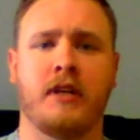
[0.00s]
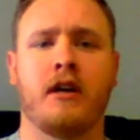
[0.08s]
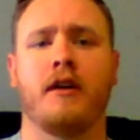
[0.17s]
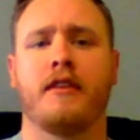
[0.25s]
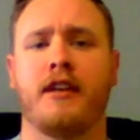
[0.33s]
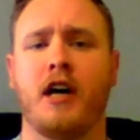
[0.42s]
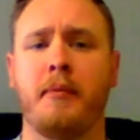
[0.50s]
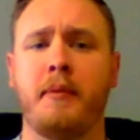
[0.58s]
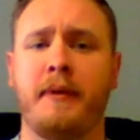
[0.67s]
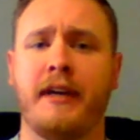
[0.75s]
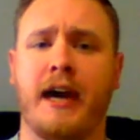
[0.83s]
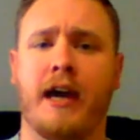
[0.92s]
The
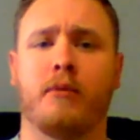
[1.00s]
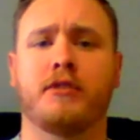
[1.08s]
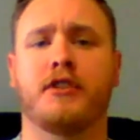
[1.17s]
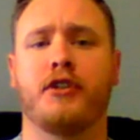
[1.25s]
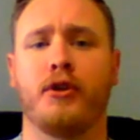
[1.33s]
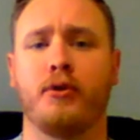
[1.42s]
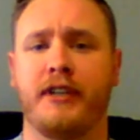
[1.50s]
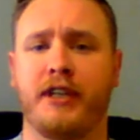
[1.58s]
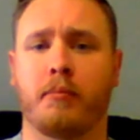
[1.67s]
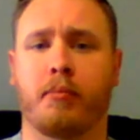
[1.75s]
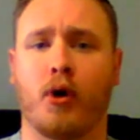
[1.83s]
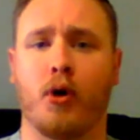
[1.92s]
WPA was a New Deal
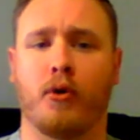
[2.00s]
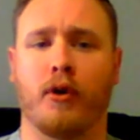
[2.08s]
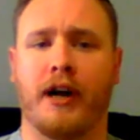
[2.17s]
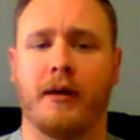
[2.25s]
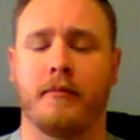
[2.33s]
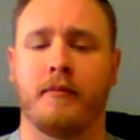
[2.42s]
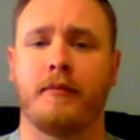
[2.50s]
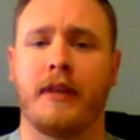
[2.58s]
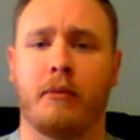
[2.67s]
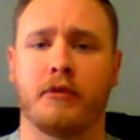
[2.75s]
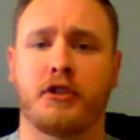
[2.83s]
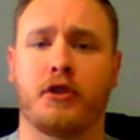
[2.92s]
program that
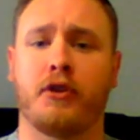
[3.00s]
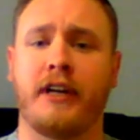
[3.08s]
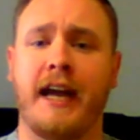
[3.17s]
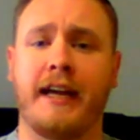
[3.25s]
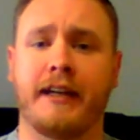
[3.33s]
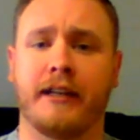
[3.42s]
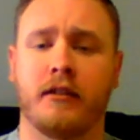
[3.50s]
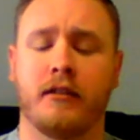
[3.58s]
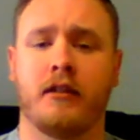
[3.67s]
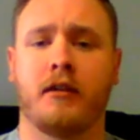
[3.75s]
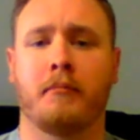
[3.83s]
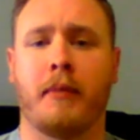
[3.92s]
was created
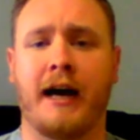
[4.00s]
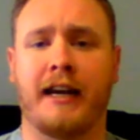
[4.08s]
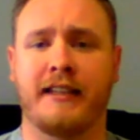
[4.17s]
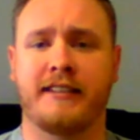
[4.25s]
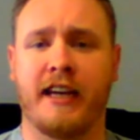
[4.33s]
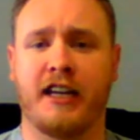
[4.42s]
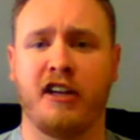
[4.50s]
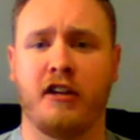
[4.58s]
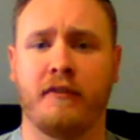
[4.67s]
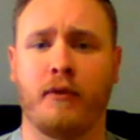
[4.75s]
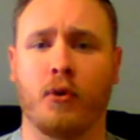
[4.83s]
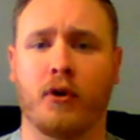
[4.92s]
by an
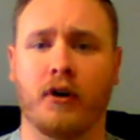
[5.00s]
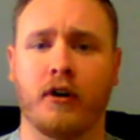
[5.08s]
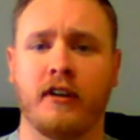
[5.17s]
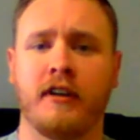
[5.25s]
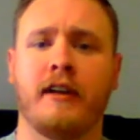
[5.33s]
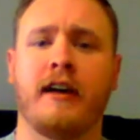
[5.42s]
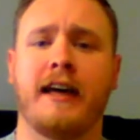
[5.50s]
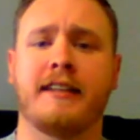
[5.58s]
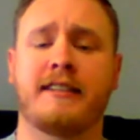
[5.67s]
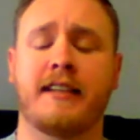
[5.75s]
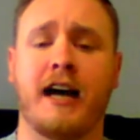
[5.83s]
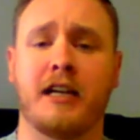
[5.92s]
executive order and
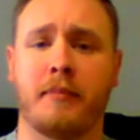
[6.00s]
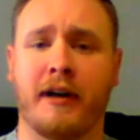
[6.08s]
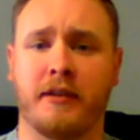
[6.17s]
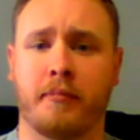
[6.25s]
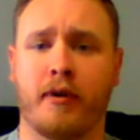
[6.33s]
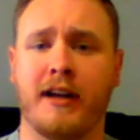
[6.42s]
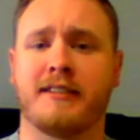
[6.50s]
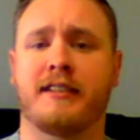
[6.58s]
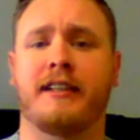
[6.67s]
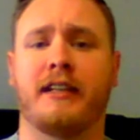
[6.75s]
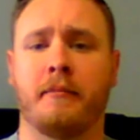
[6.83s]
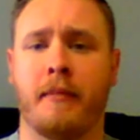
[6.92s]
signed by the
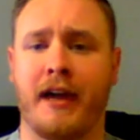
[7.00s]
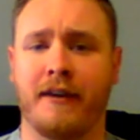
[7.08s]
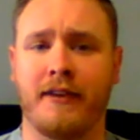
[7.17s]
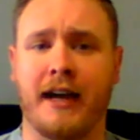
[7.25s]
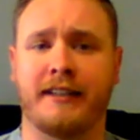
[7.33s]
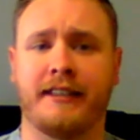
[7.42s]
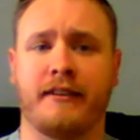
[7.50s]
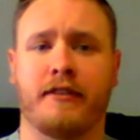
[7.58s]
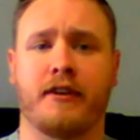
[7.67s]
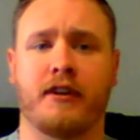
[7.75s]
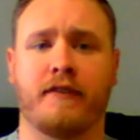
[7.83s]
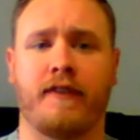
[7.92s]
President in May of
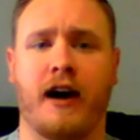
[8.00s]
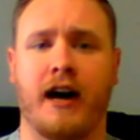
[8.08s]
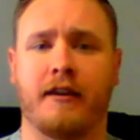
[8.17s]
1935.